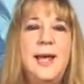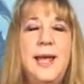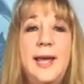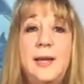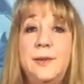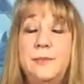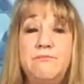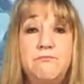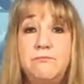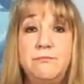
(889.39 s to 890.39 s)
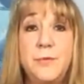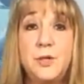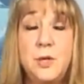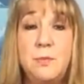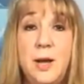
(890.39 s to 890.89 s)
and
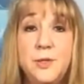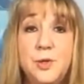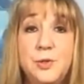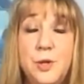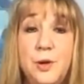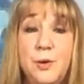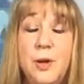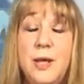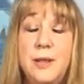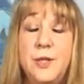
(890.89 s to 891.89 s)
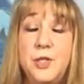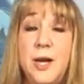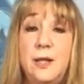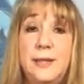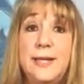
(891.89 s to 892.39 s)
there's no monster, so the
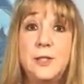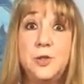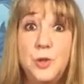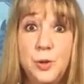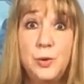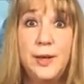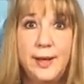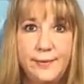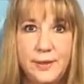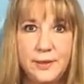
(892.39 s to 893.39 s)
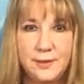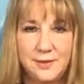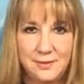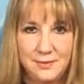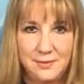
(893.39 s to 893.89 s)
child gets new
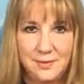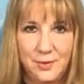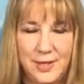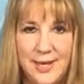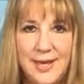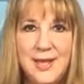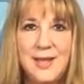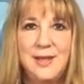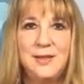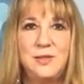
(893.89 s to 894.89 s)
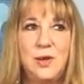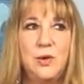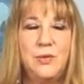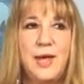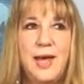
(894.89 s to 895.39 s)
evidence, okay?
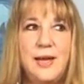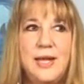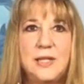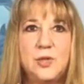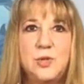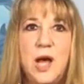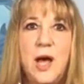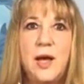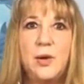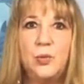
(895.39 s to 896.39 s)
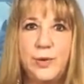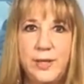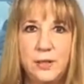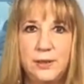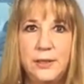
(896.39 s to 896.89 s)
So that it's not
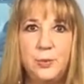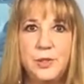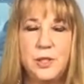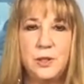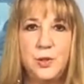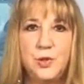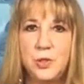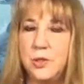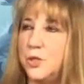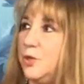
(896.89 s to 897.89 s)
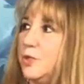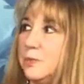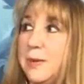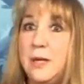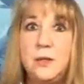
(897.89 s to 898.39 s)
real. It was an illusion. Sure
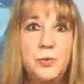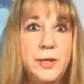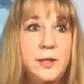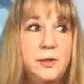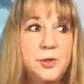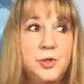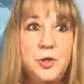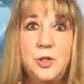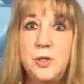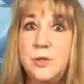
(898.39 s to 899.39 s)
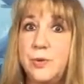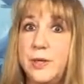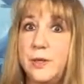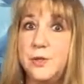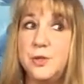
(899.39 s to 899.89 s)
smelled real, sure looked
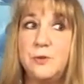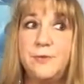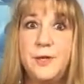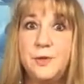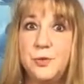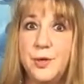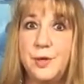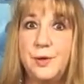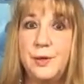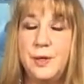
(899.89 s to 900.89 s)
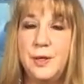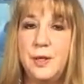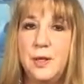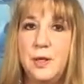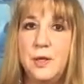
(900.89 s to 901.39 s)
real, sure feels real.
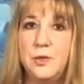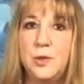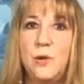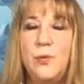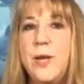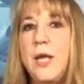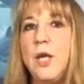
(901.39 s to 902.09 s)
So if we